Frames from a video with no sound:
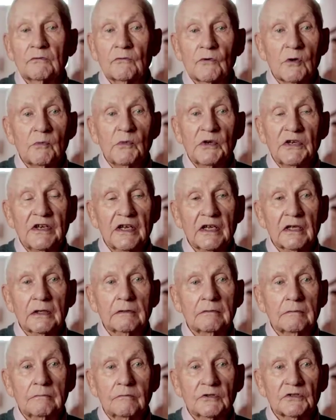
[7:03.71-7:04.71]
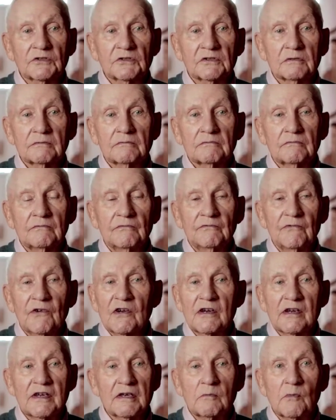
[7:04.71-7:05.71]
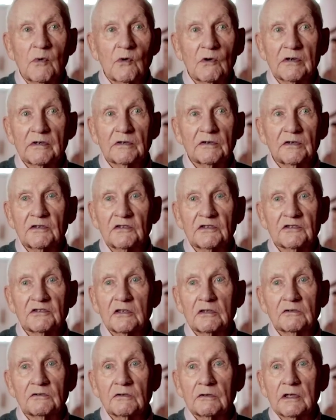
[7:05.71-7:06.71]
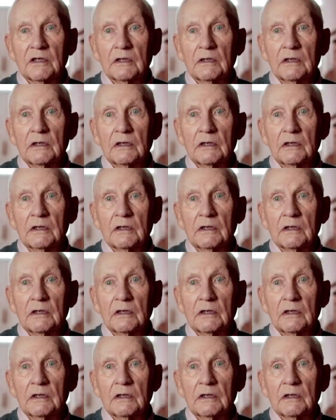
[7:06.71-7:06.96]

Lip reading: Ruby did was very important to this country.